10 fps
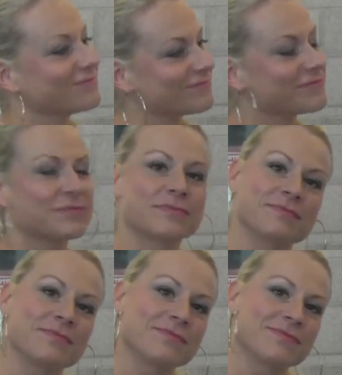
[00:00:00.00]

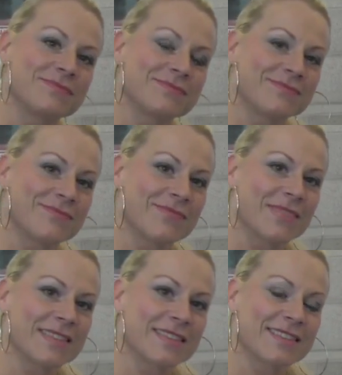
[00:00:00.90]

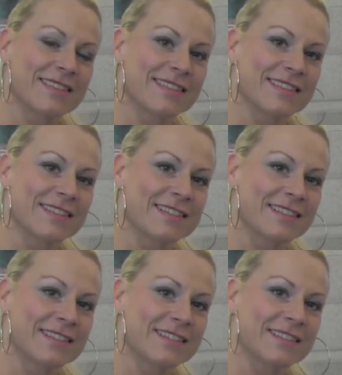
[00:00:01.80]

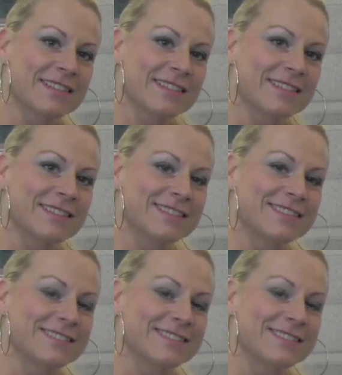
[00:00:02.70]
[no speech]